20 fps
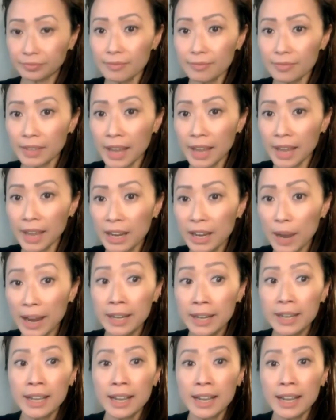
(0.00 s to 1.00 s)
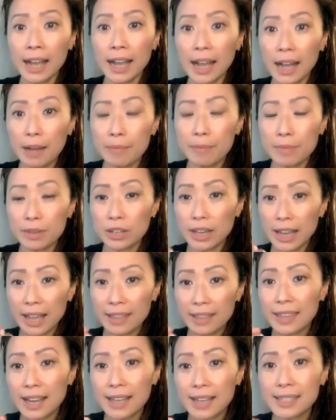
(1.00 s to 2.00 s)
anyway, um,
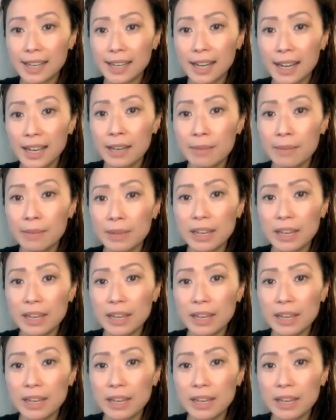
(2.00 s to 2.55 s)
at that time,